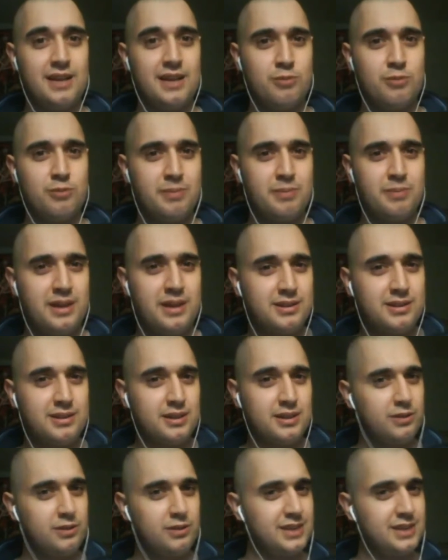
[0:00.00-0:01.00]
would be to
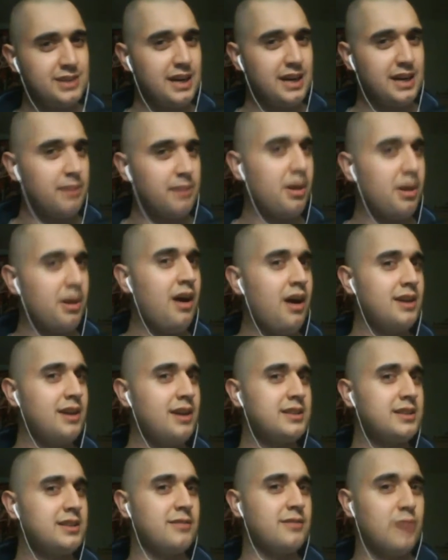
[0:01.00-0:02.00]
use it in a
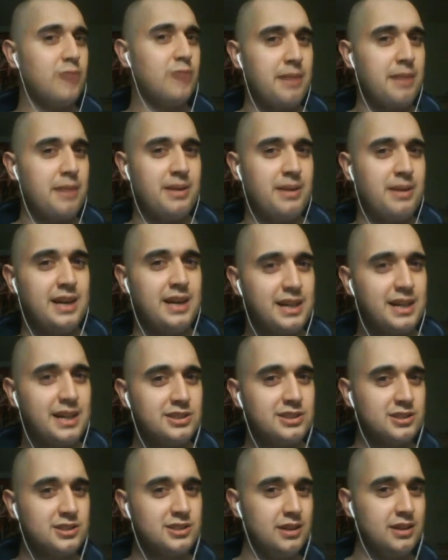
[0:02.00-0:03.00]
positive way, but it
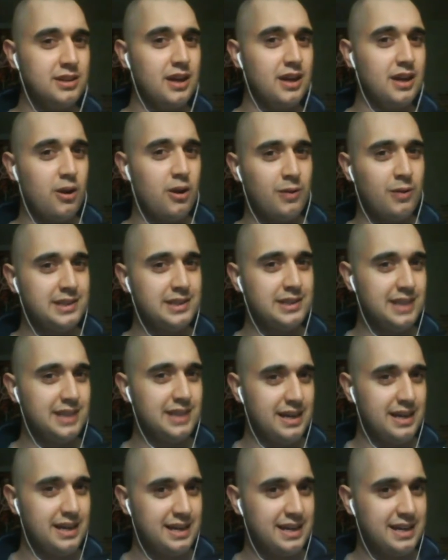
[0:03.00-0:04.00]
is always in
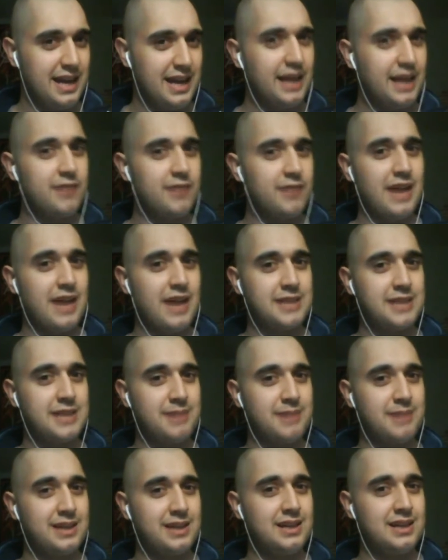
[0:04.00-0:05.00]
a negative
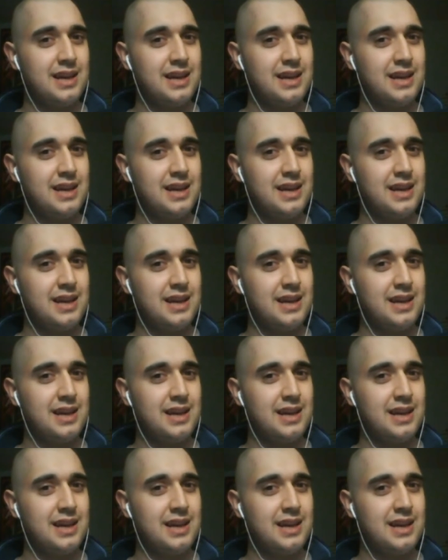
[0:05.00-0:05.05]
aspect.